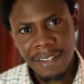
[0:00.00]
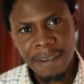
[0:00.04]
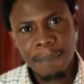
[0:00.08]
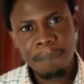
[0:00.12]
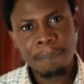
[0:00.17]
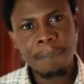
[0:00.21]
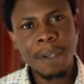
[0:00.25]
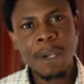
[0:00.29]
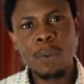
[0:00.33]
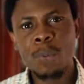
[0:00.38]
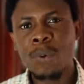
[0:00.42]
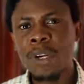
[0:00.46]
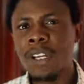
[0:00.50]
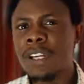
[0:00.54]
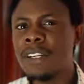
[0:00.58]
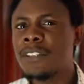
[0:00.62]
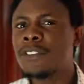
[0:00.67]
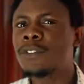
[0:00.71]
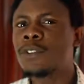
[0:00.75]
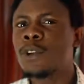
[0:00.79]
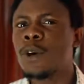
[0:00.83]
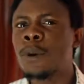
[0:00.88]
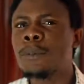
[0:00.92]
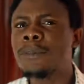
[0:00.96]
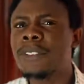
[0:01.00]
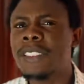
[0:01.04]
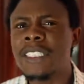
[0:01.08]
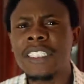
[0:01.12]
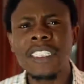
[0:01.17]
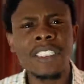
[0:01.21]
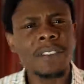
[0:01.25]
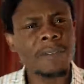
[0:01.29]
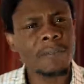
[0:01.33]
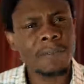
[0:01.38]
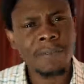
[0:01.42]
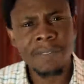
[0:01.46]
may we stop
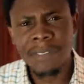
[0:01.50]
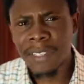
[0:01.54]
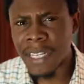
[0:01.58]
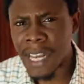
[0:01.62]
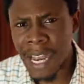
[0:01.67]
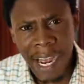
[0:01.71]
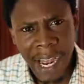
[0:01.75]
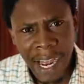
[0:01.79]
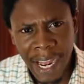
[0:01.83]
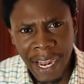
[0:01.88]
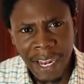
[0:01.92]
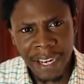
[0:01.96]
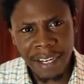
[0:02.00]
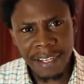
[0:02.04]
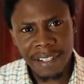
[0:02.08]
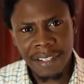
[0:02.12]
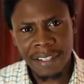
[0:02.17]
this fear